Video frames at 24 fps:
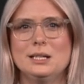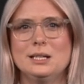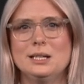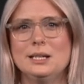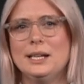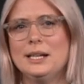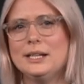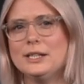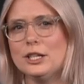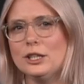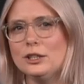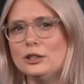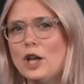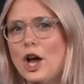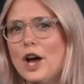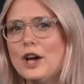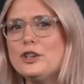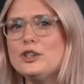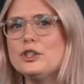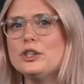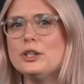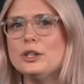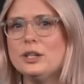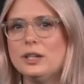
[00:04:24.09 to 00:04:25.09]
It's a
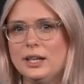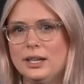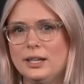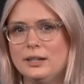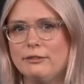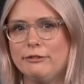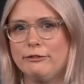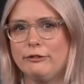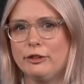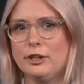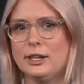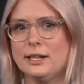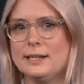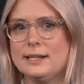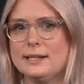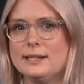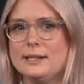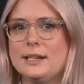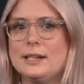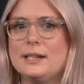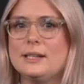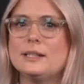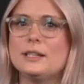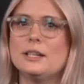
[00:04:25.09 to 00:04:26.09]
logical inference
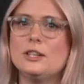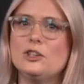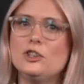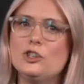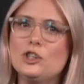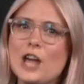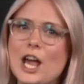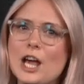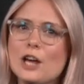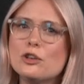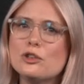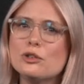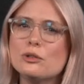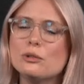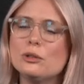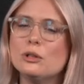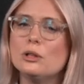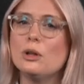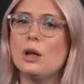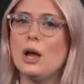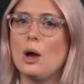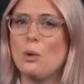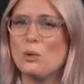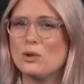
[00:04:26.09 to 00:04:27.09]
that is
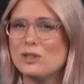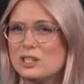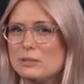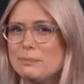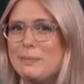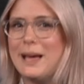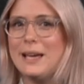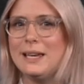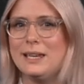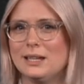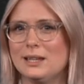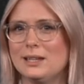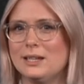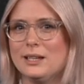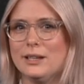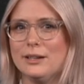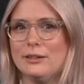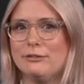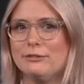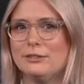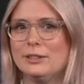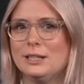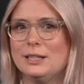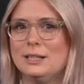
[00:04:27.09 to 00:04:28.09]
conjectural or
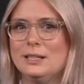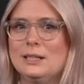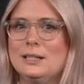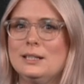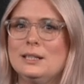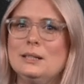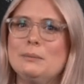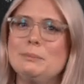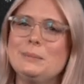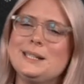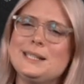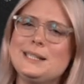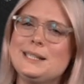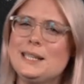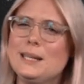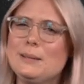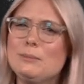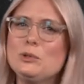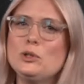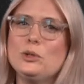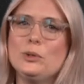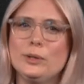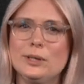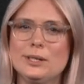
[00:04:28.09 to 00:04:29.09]
speculative, but
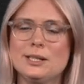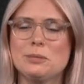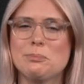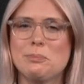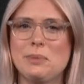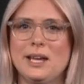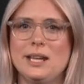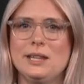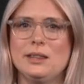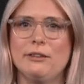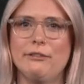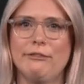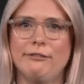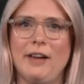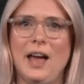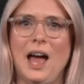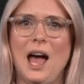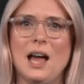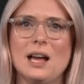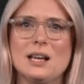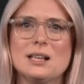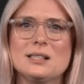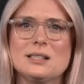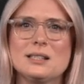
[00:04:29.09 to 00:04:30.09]
seems to explain the
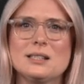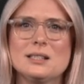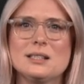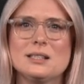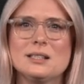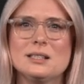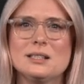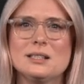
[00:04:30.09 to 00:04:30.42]
facts.